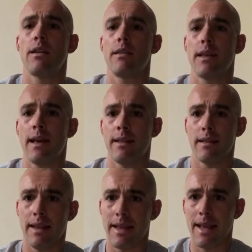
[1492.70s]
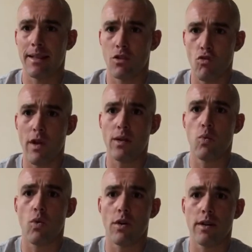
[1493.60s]
then they get direct
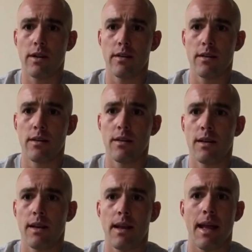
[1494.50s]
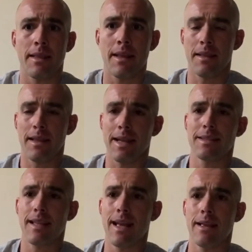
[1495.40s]
work, and then the next
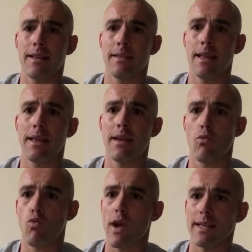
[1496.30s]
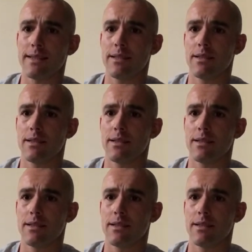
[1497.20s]
day they get rest.